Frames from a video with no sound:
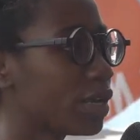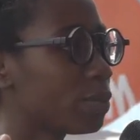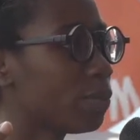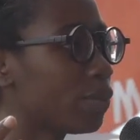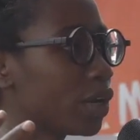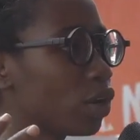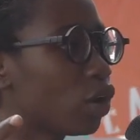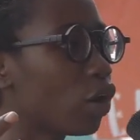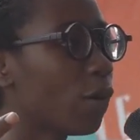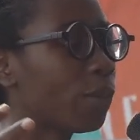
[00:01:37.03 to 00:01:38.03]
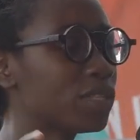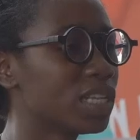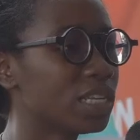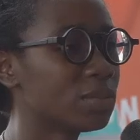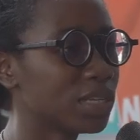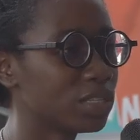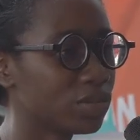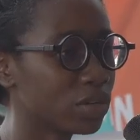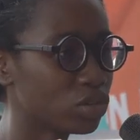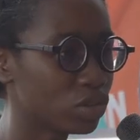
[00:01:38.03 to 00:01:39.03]
and bring composite
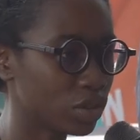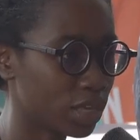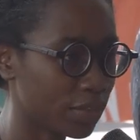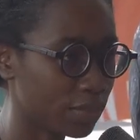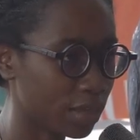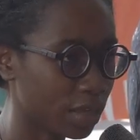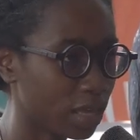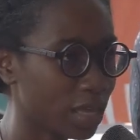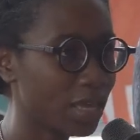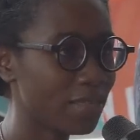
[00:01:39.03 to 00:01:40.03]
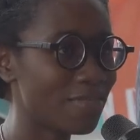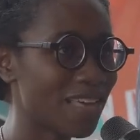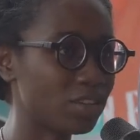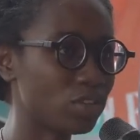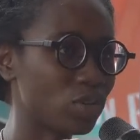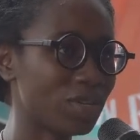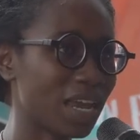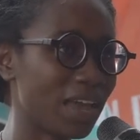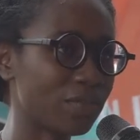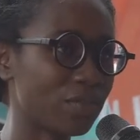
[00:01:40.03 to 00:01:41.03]
materials together that don't
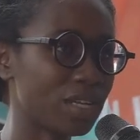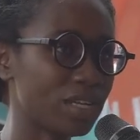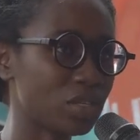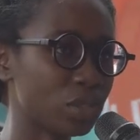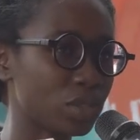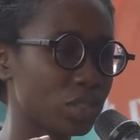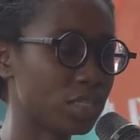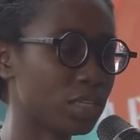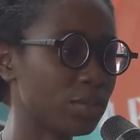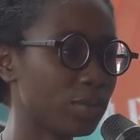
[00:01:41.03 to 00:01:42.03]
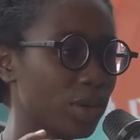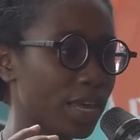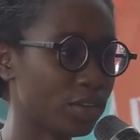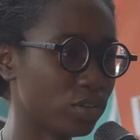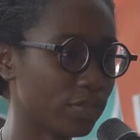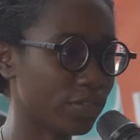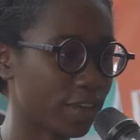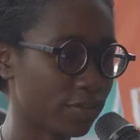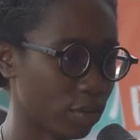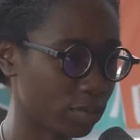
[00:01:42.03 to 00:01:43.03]
have any sustainable end of
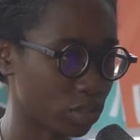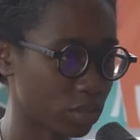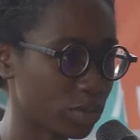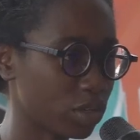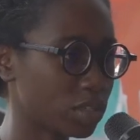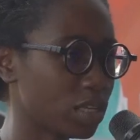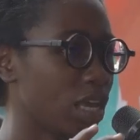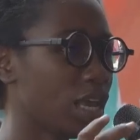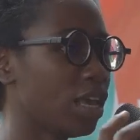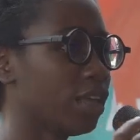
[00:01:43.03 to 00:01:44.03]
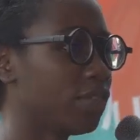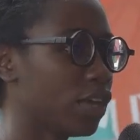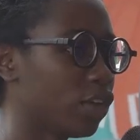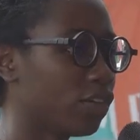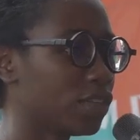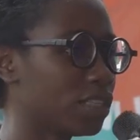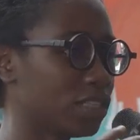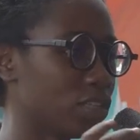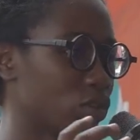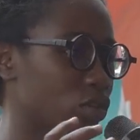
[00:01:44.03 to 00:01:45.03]
life options. Because think of it, is
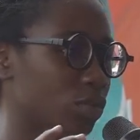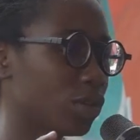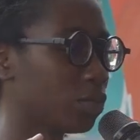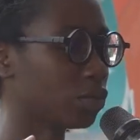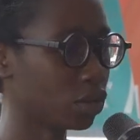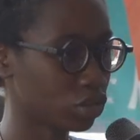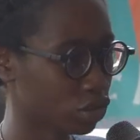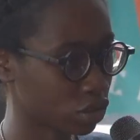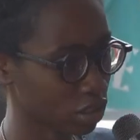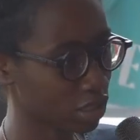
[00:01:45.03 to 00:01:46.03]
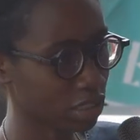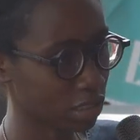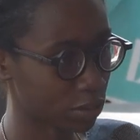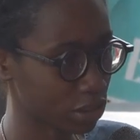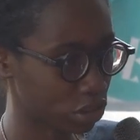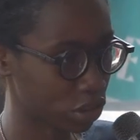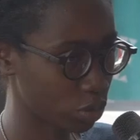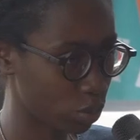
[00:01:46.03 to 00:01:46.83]
this going to become construction and demolition